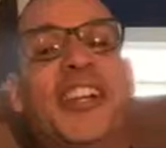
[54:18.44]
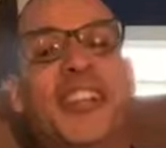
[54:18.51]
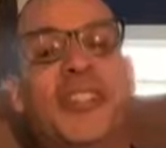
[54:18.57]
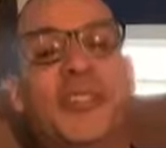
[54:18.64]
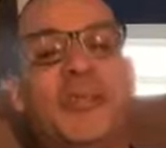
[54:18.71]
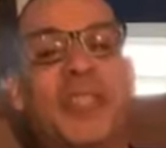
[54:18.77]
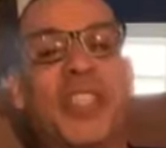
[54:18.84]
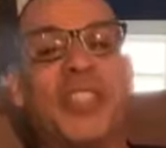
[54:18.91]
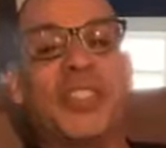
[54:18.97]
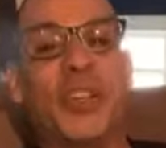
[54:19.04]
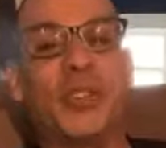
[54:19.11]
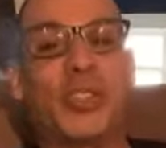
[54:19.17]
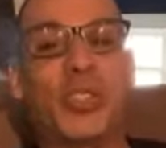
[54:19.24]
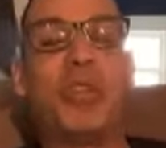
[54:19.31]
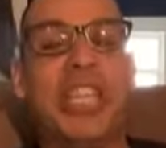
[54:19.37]

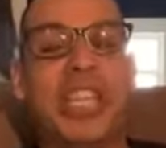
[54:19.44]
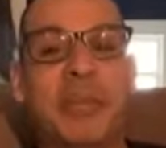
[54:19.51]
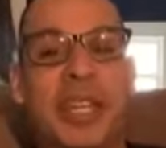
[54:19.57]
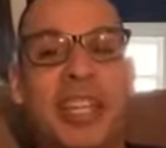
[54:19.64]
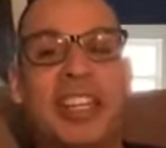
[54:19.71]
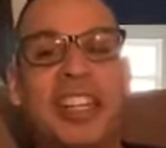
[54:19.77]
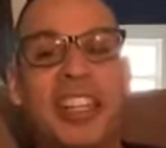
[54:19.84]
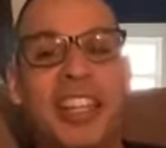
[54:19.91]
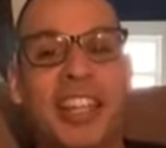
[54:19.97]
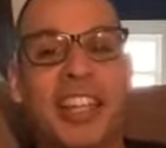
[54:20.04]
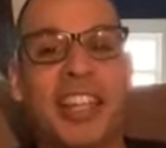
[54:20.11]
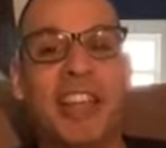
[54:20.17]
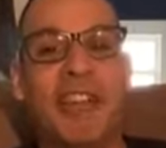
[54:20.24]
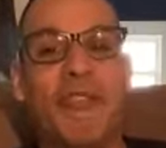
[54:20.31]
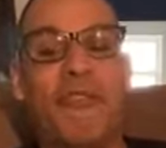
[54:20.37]
screaming for
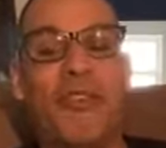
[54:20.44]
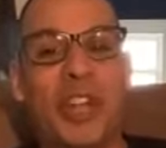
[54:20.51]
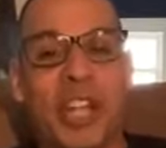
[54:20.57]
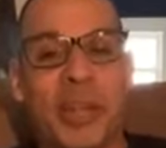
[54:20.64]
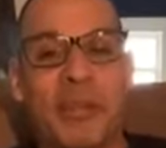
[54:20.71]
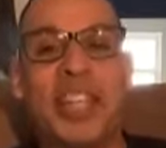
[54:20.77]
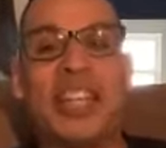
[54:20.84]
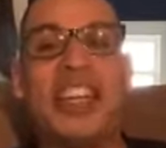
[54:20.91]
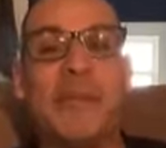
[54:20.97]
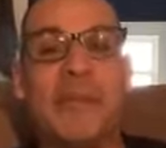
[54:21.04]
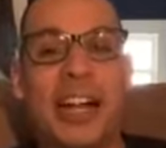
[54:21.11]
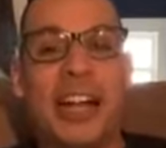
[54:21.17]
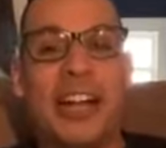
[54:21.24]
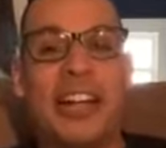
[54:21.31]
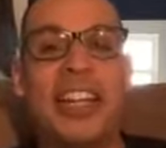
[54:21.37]
him to come out here and
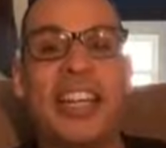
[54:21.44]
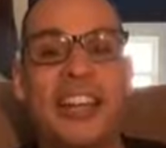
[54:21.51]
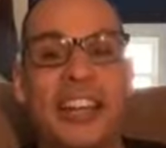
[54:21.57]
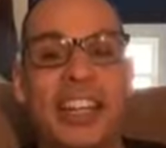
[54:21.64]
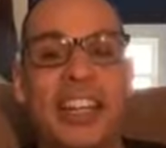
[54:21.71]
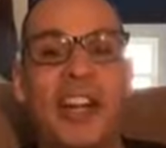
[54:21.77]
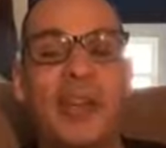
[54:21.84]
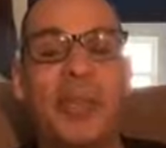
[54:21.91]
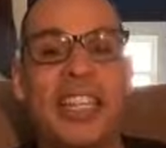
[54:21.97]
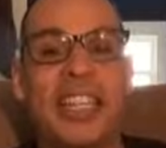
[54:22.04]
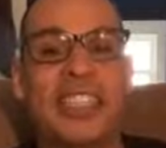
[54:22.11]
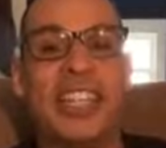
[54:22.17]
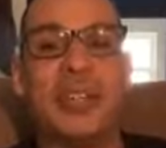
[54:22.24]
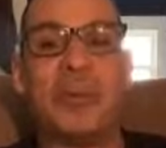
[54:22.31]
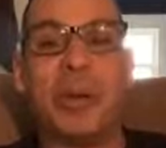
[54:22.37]
help me. He said,
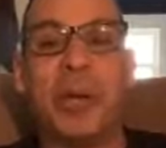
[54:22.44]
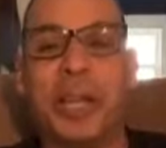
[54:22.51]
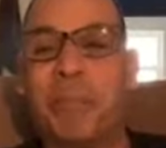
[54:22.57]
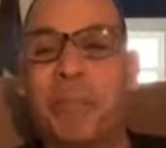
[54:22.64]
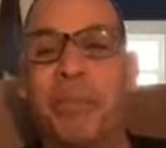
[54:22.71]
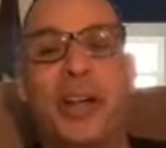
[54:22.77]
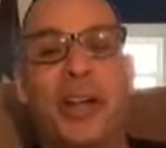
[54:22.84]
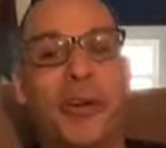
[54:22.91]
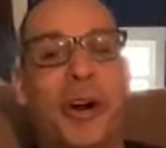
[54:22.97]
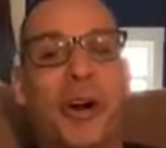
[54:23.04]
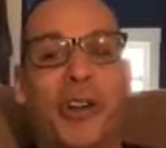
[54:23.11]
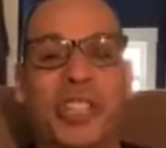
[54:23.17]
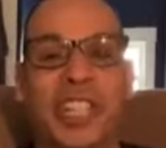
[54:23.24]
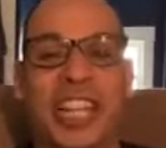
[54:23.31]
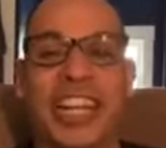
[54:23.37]
bro, hold on, I got to
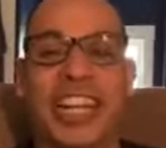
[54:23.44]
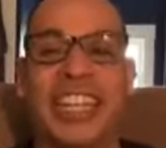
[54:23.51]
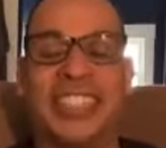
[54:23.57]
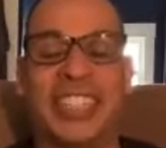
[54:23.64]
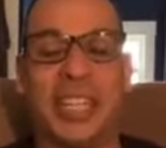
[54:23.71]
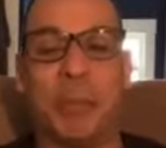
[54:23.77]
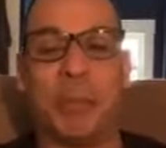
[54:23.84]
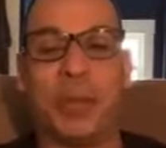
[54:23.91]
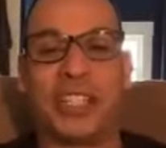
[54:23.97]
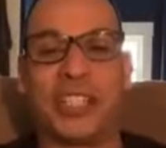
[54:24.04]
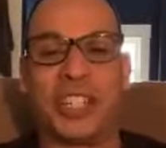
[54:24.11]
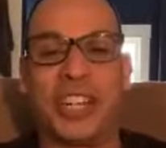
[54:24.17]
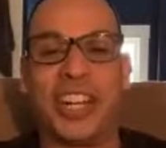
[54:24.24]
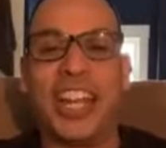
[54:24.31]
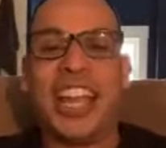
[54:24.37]
take a picture. And I
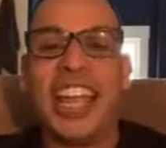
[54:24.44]
was